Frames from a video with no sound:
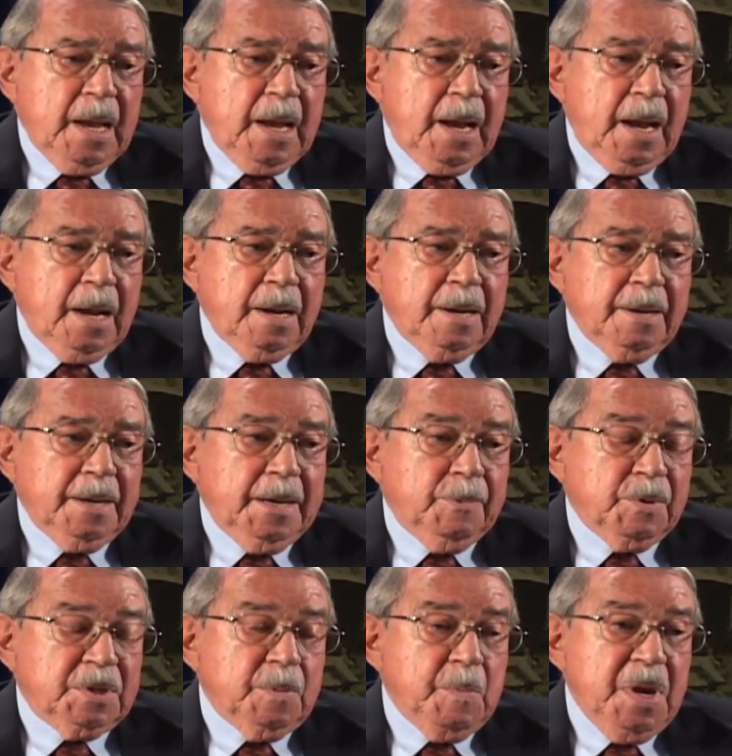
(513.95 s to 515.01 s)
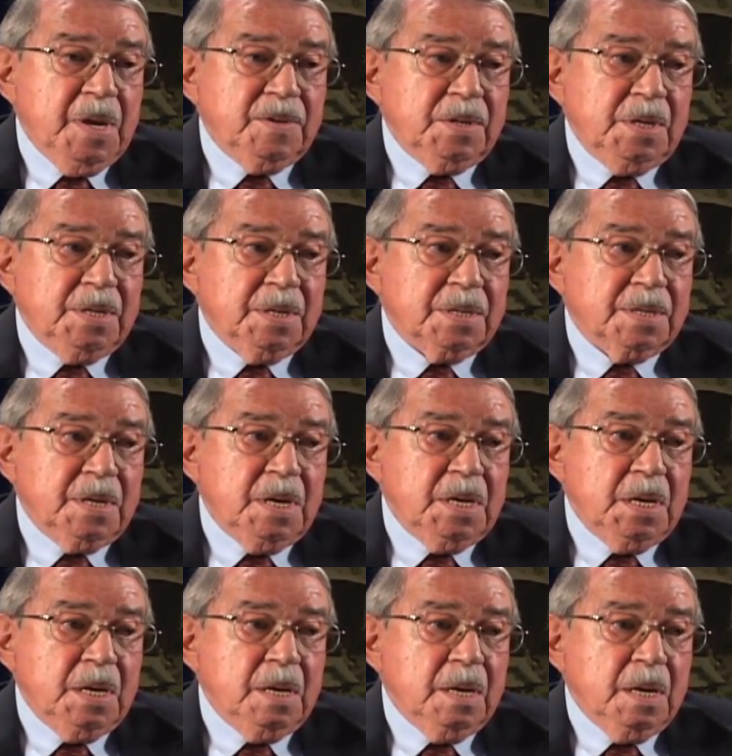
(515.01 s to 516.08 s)
And it was amazing to
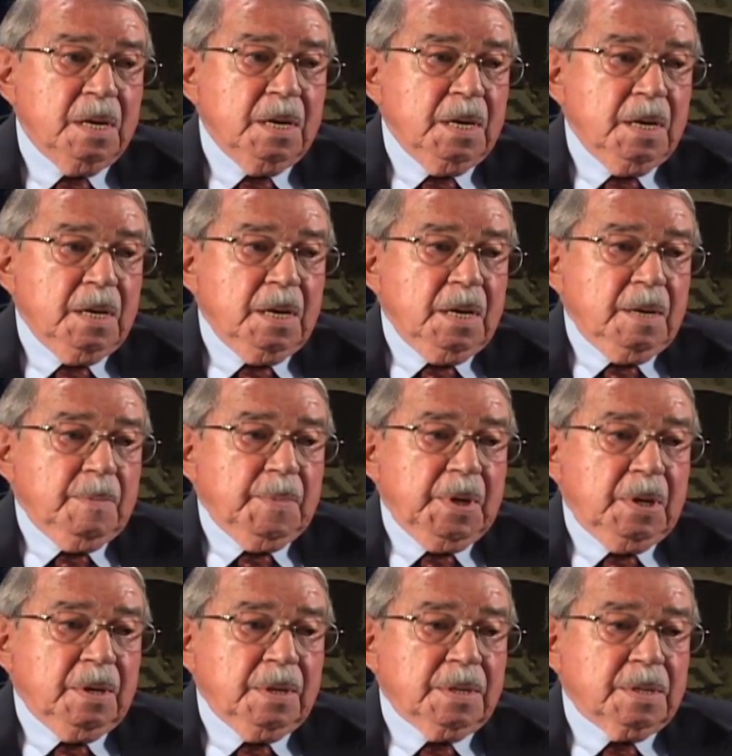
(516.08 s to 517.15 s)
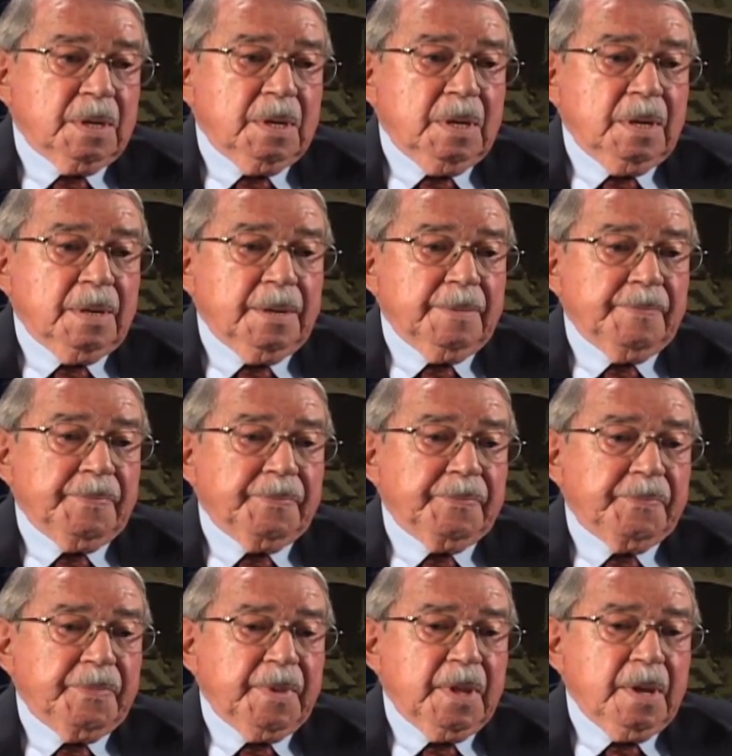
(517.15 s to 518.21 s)
see because um,
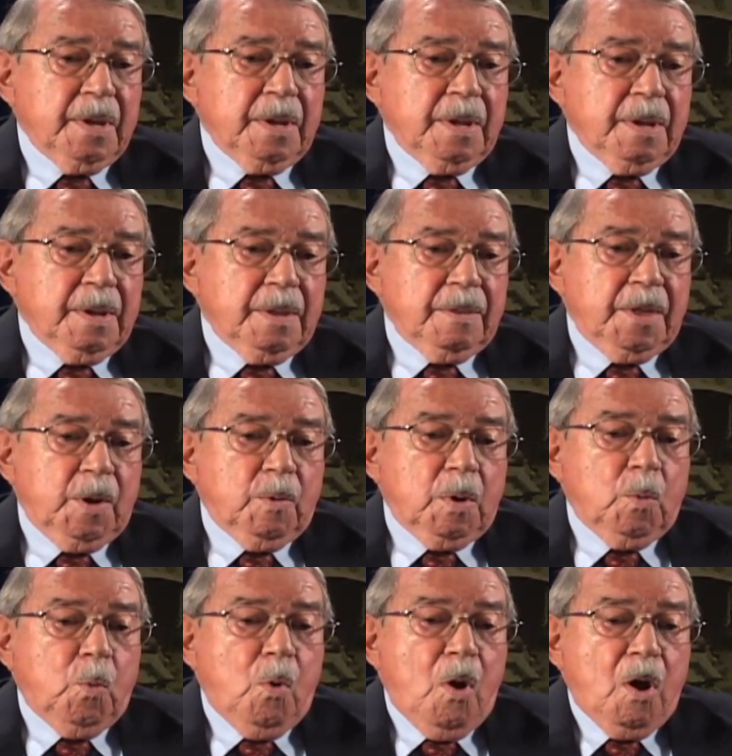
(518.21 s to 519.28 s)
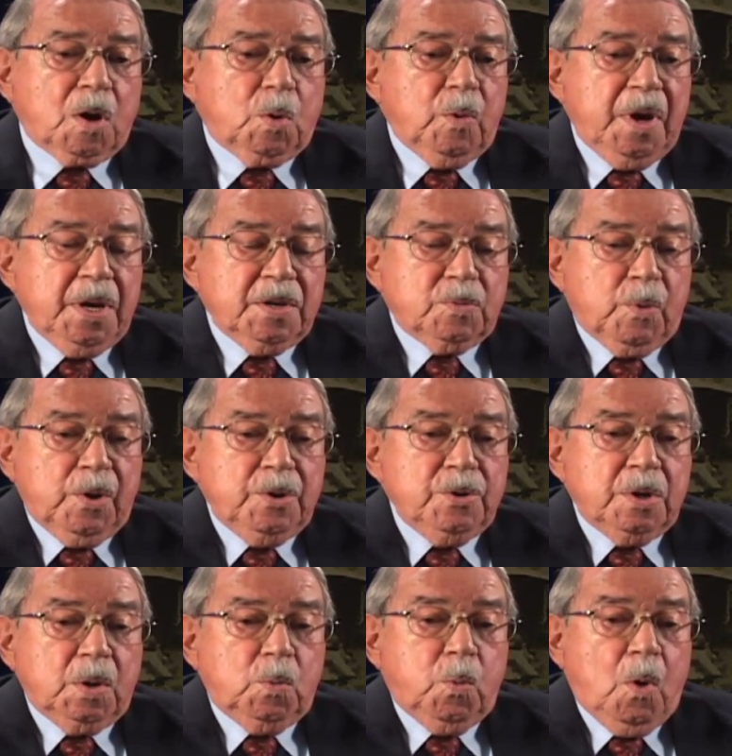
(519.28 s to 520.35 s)
there were walkways where you
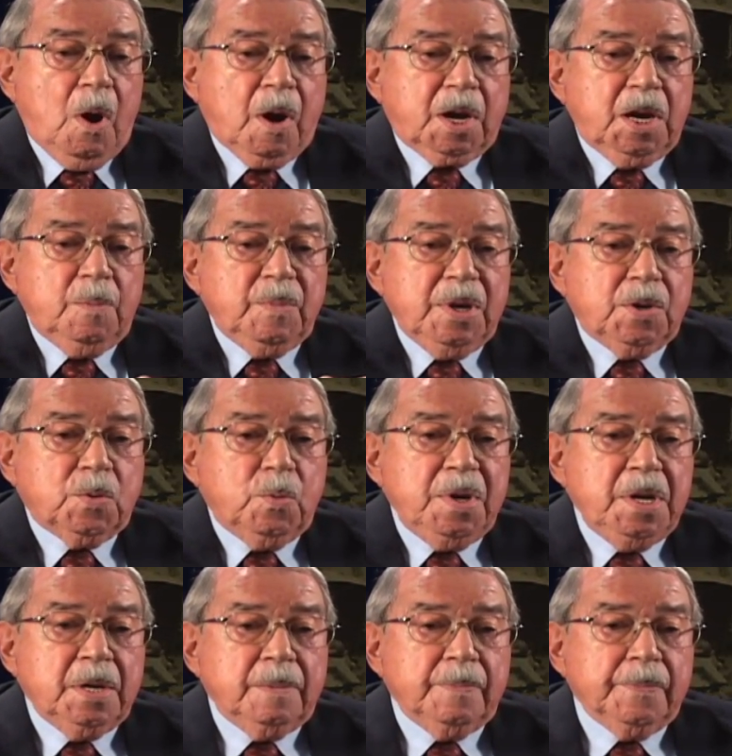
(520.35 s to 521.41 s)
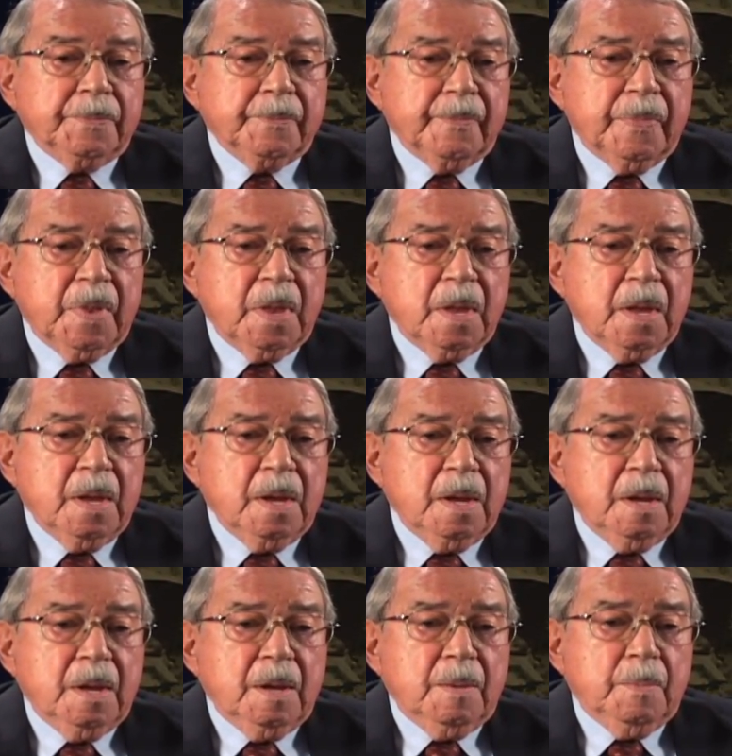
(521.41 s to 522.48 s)
could walk in between them,
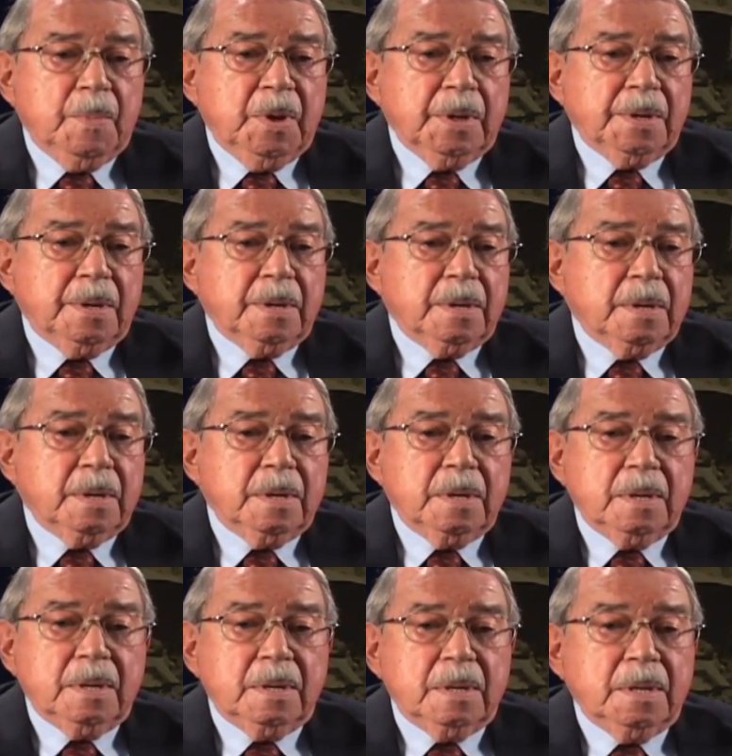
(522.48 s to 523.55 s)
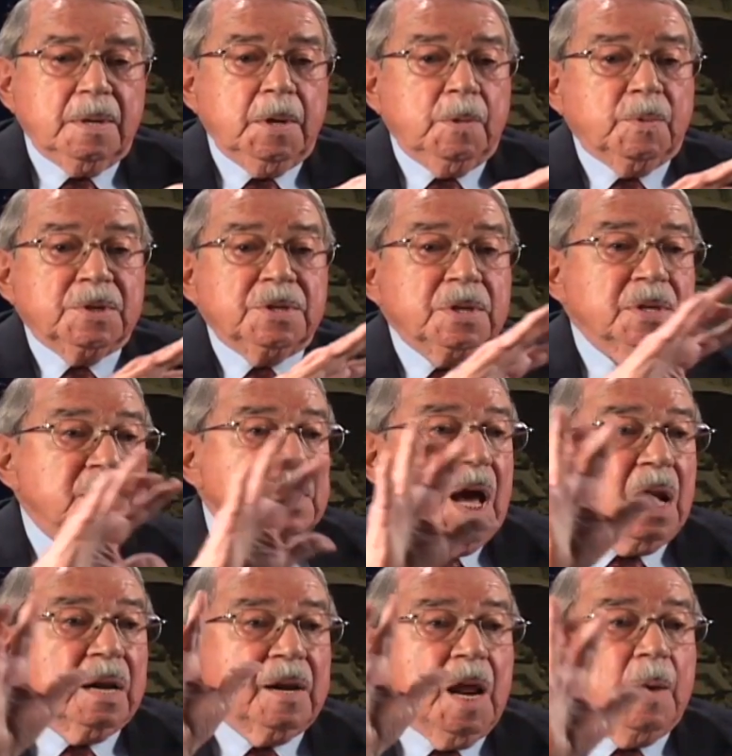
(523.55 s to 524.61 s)
but it was just
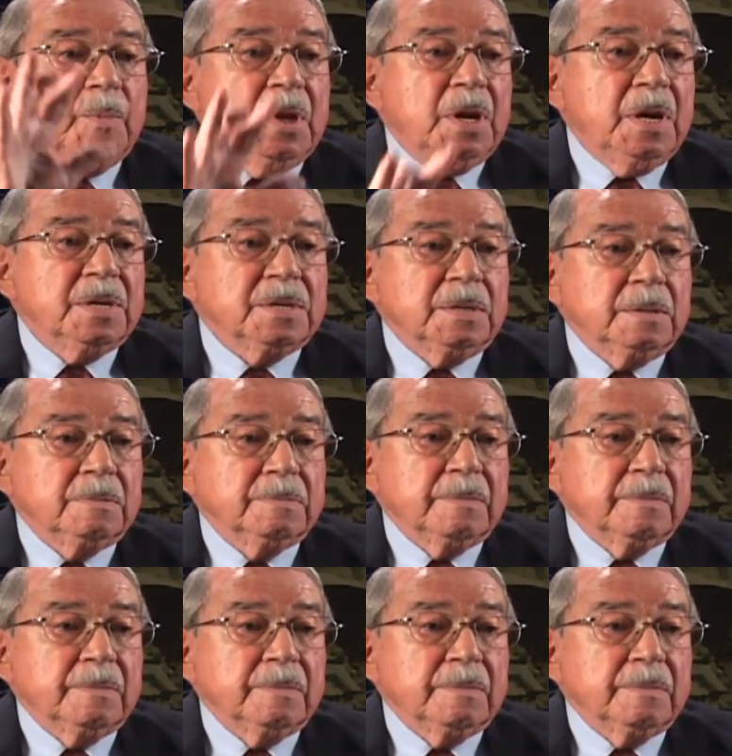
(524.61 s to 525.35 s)
solid ammunition.